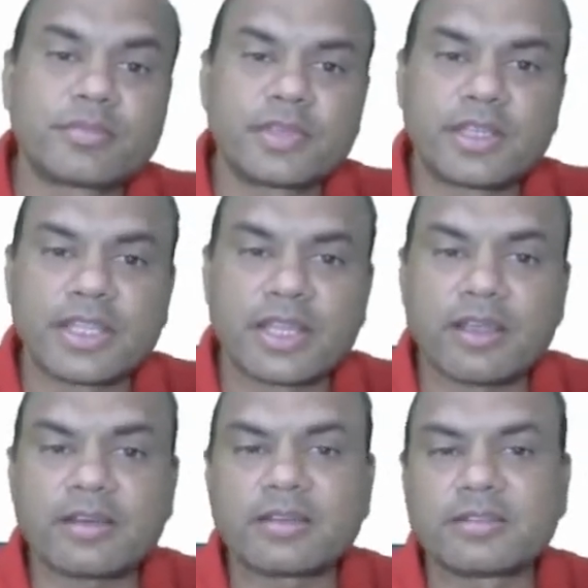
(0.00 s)
There
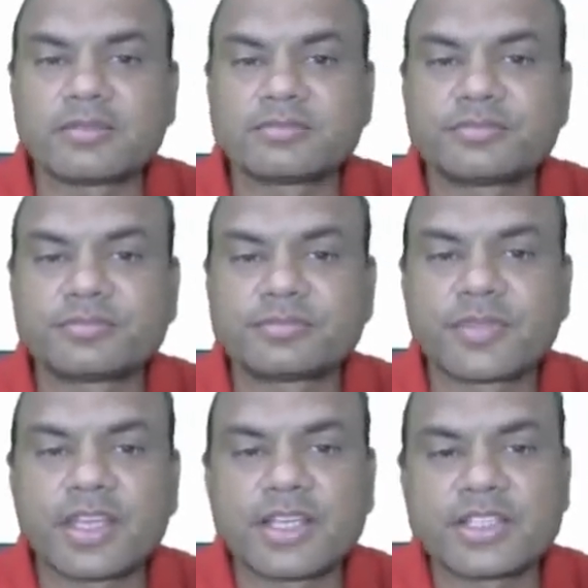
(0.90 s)
are
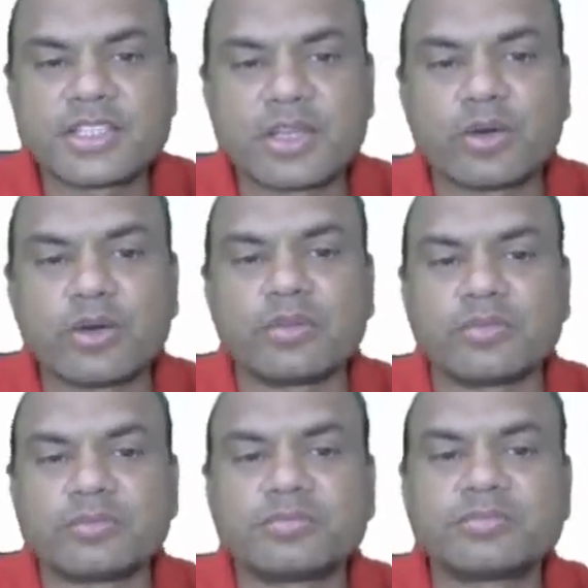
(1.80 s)
0
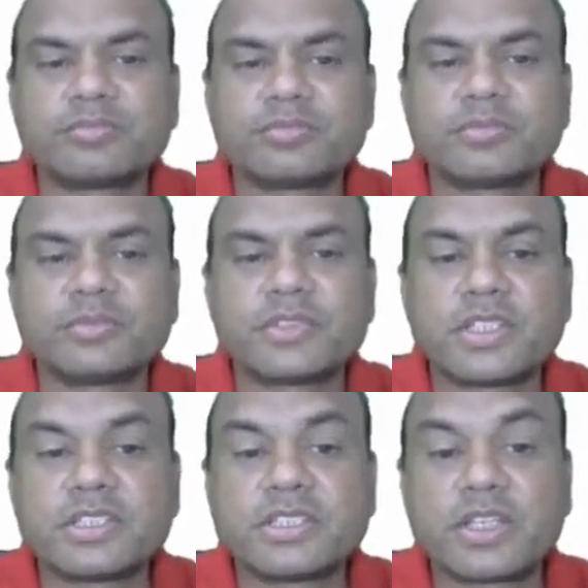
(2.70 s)

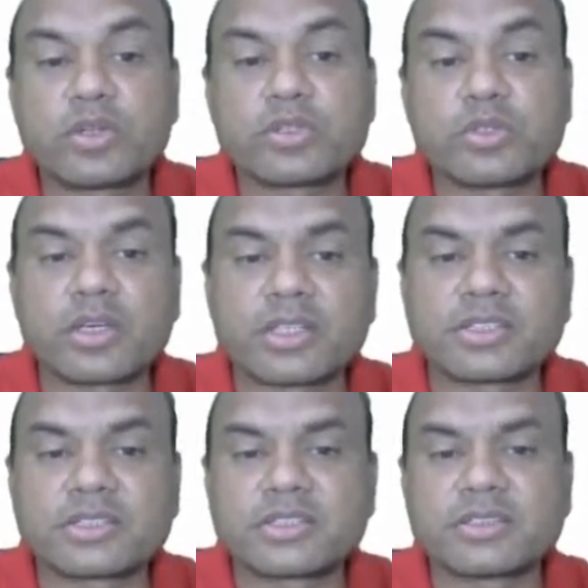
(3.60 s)

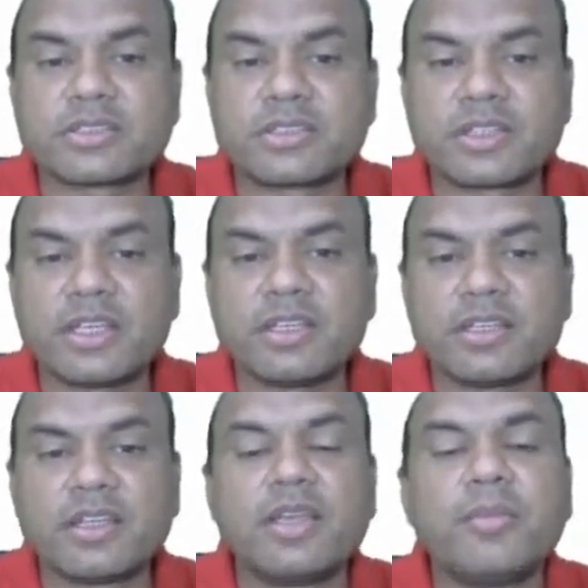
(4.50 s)
jokers, okay?
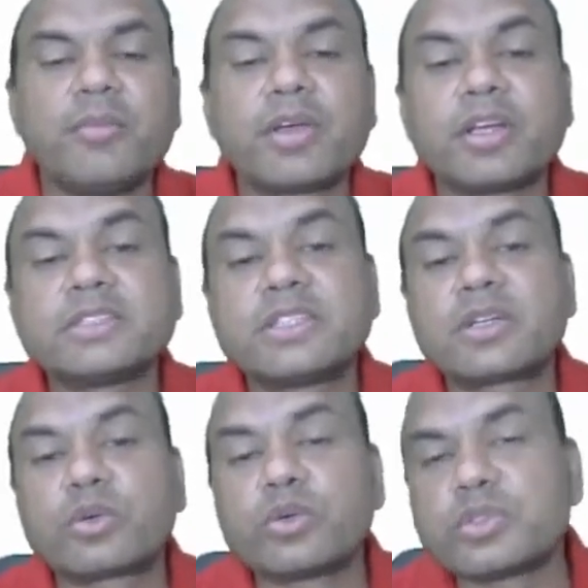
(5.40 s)
Because the
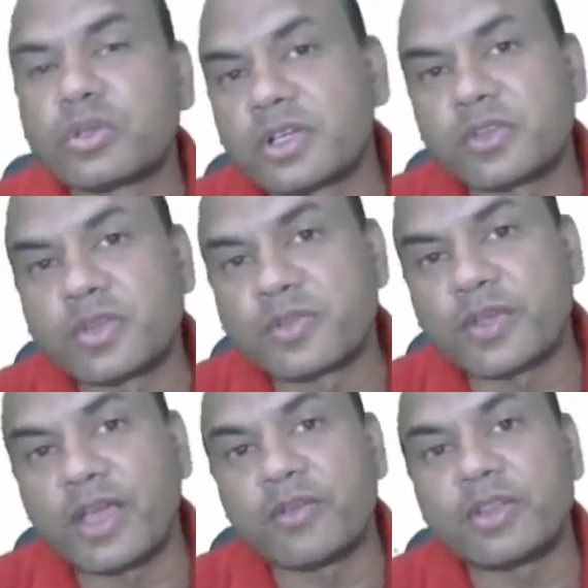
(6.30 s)
2 jokers which we
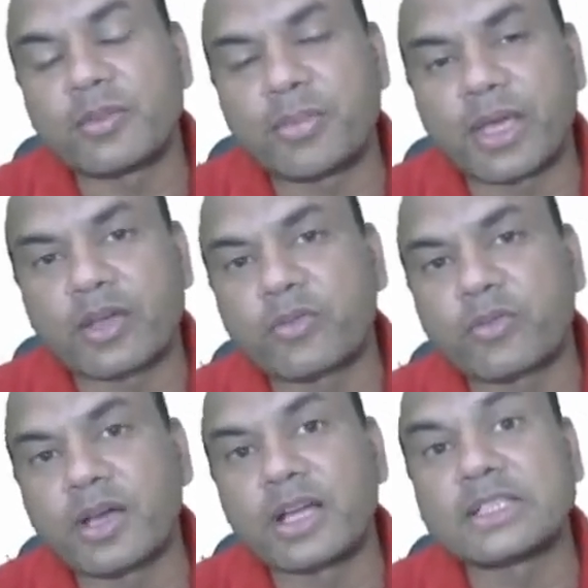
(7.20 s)
have in the pack of
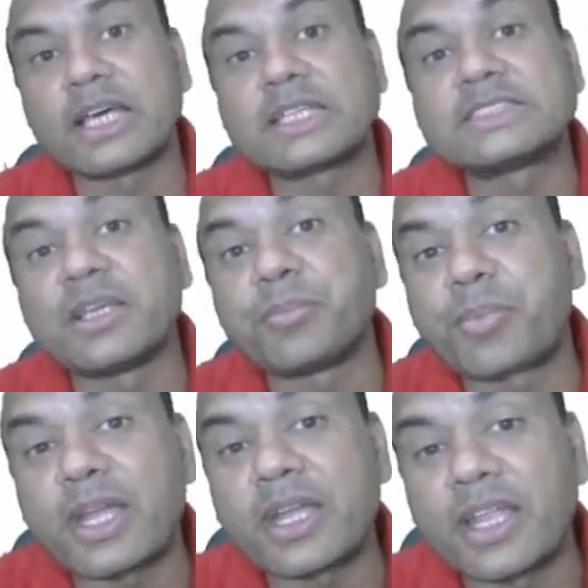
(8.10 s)
cards are
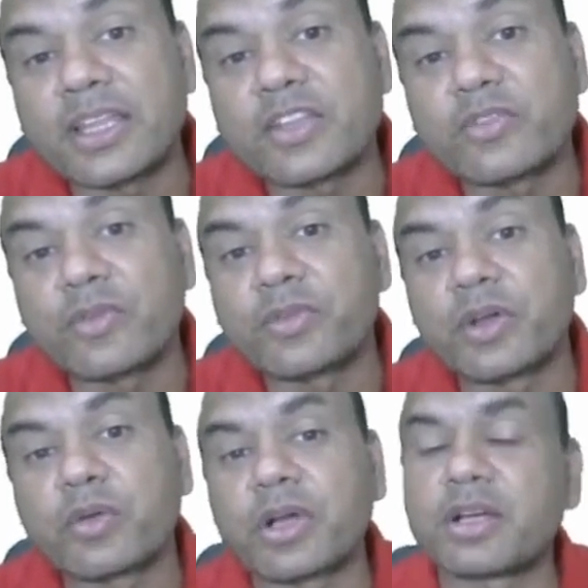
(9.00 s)
separate than these
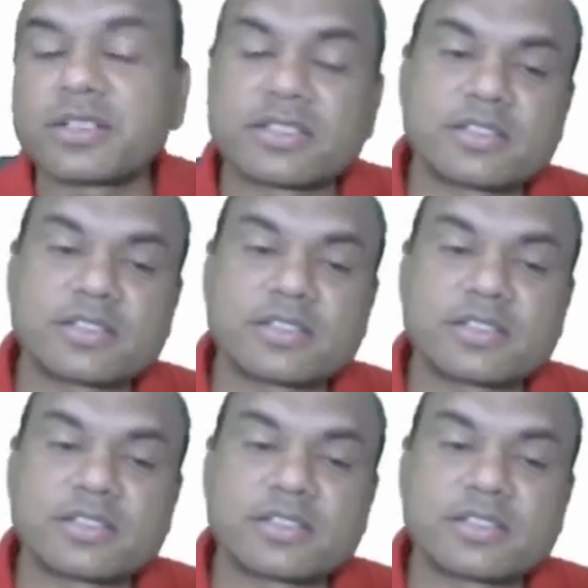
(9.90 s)
52 cards.